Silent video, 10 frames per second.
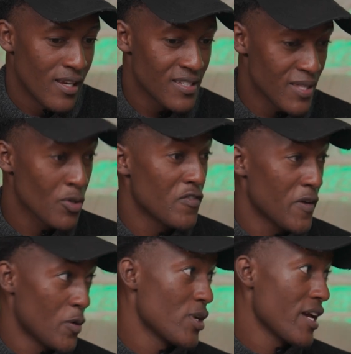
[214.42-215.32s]
let's think of
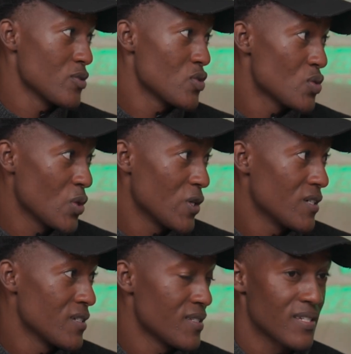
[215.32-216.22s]
an online
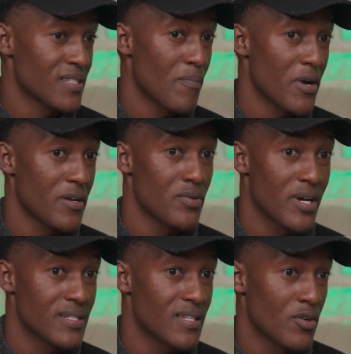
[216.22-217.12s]
store. Say someone
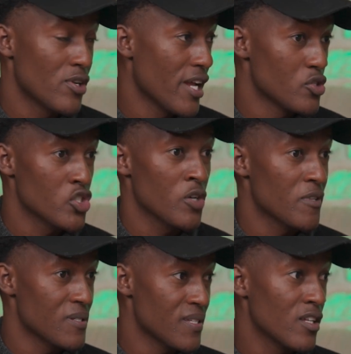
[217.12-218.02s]
runs an online shop,
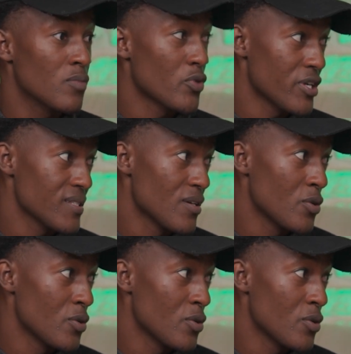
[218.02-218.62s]
they sell products and